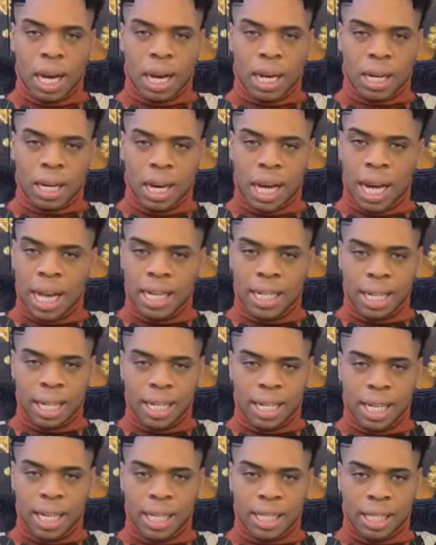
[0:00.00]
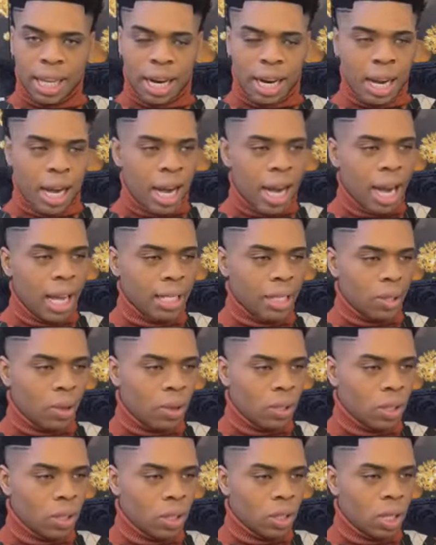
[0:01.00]
Rande diza
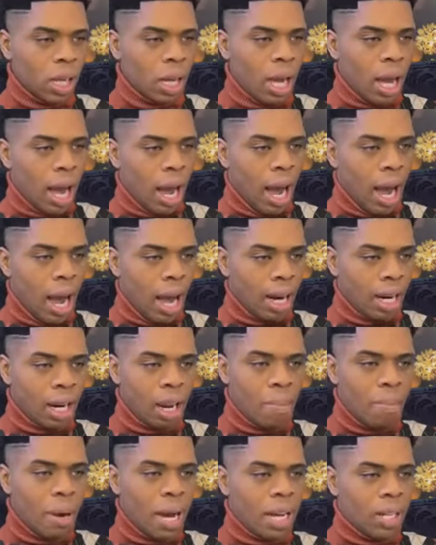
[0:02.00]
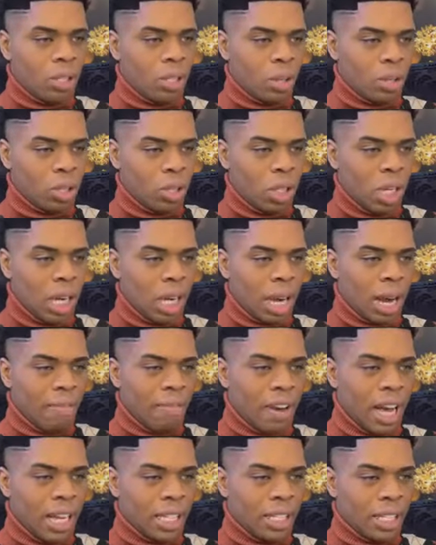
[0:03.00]
rahazos. si
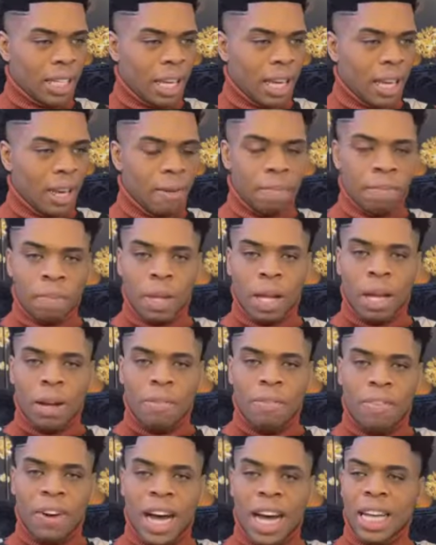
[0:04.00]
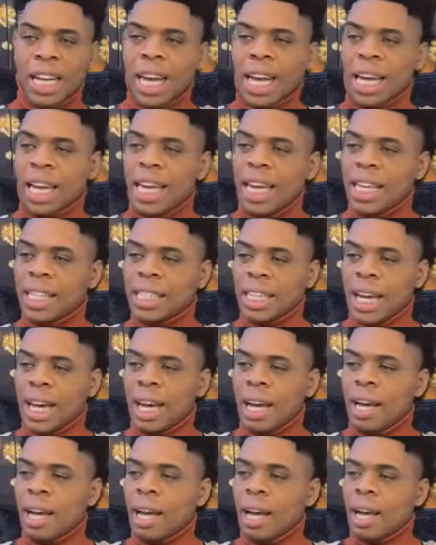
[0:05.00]
cavase,
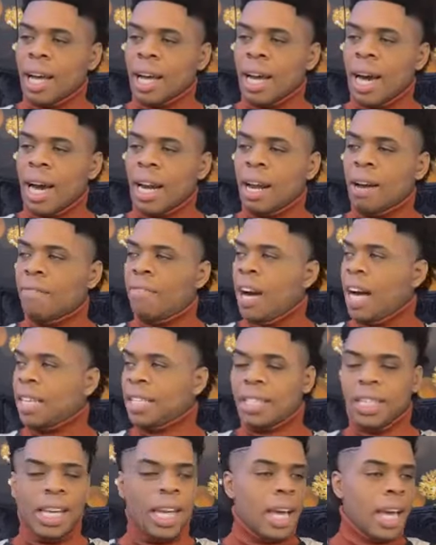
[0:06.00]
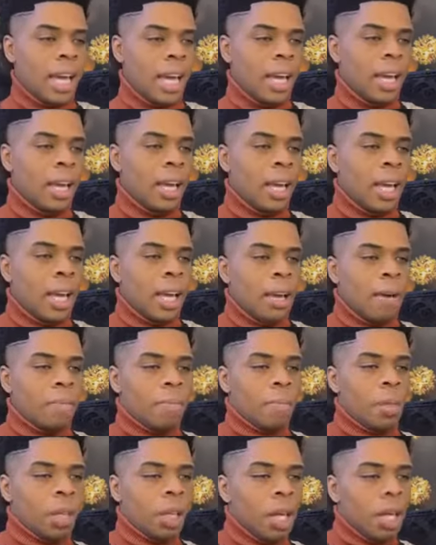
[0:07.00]
Farakiza. Caravasie.
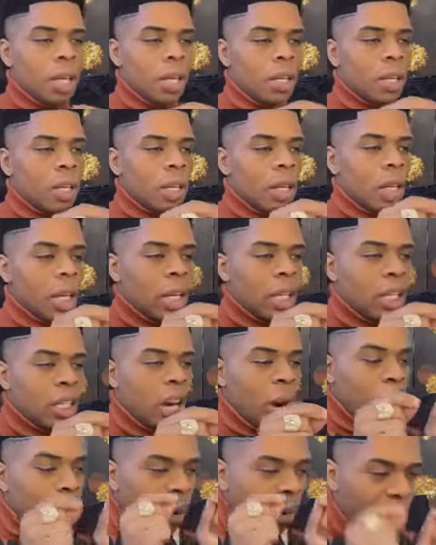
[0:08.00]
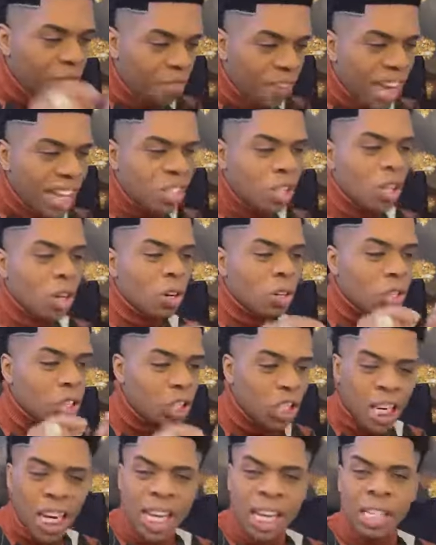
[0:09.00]
The provision
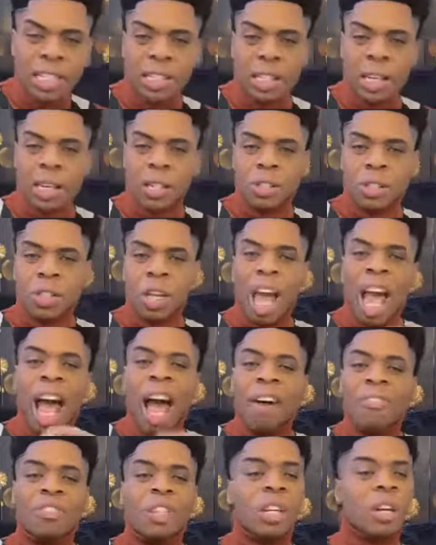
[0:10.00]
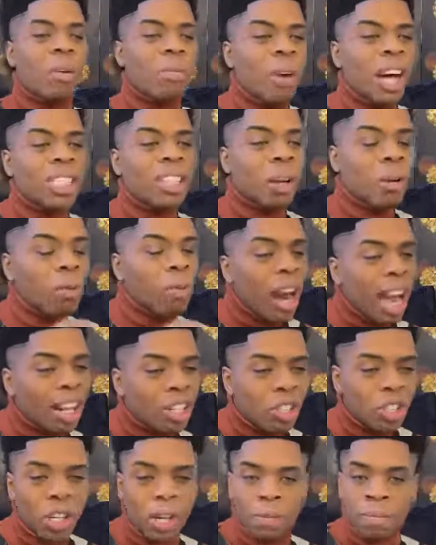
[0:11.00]
of Jesus after the
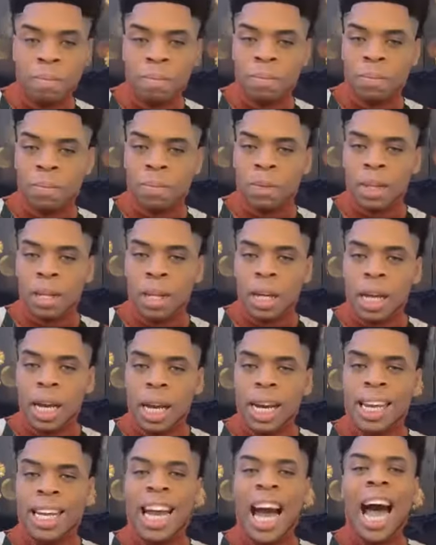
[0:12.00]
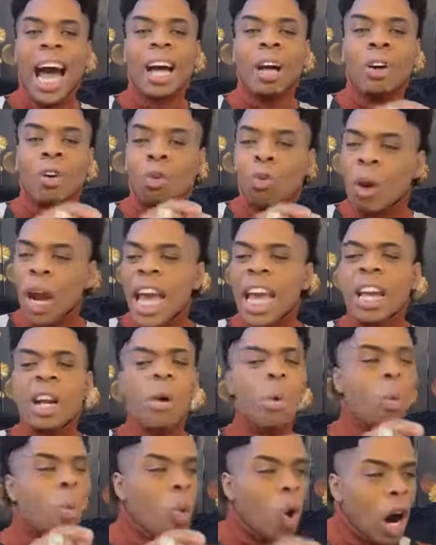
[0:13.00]
resurrection got
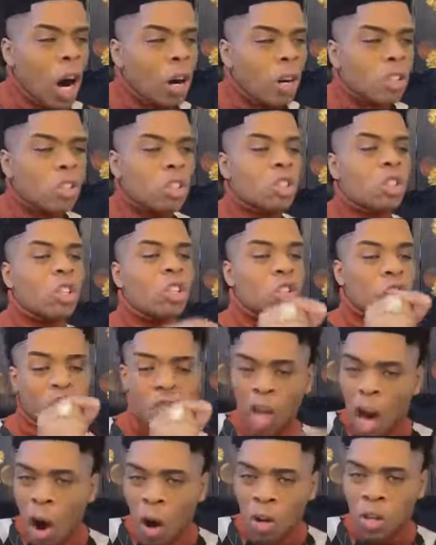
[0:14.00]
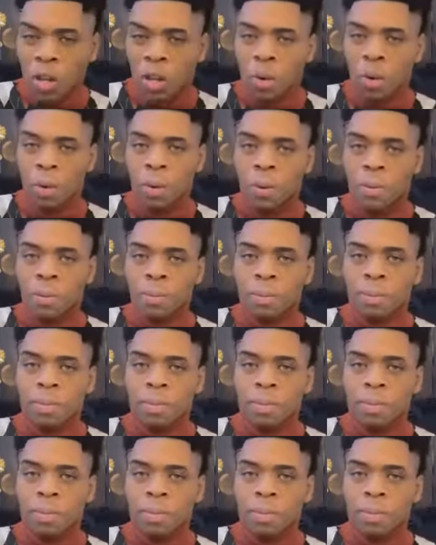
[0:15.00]
greater works to show you